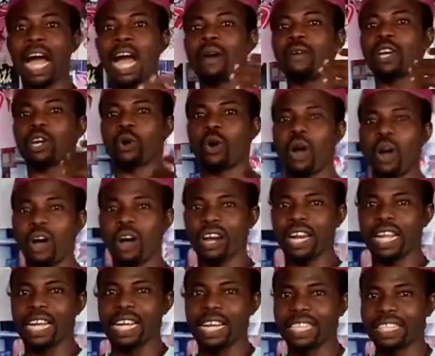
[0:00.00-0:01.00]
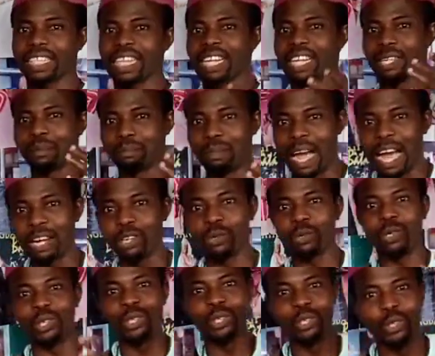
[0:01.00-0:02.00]
I will call it
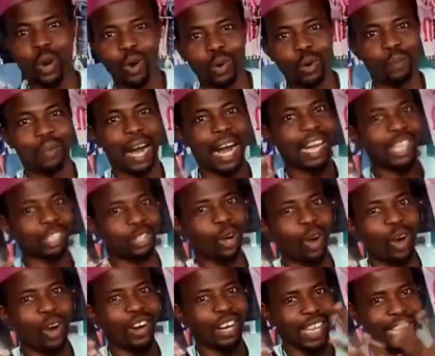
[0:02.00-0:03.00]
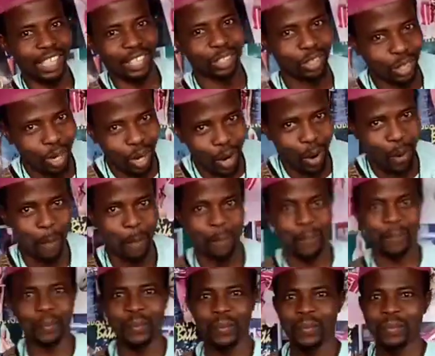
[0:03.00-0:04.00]
Bedu Yoruba talking drum.
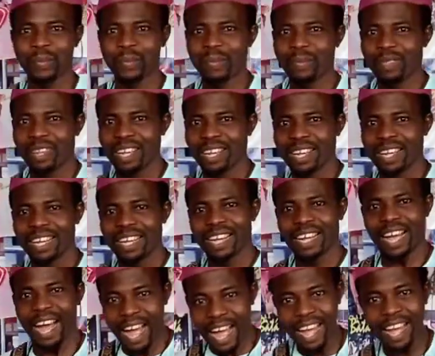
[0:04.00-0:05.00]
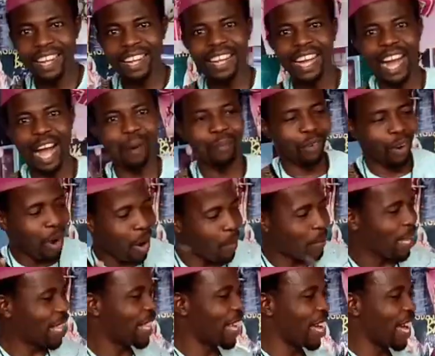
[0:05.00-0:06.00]
I'm
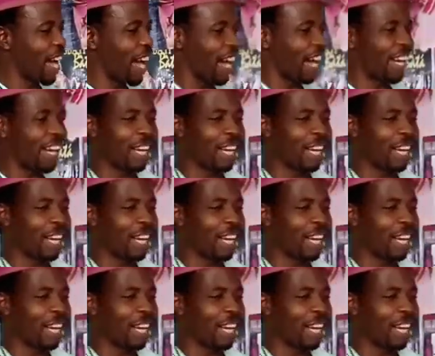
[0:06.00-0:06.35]
coming there.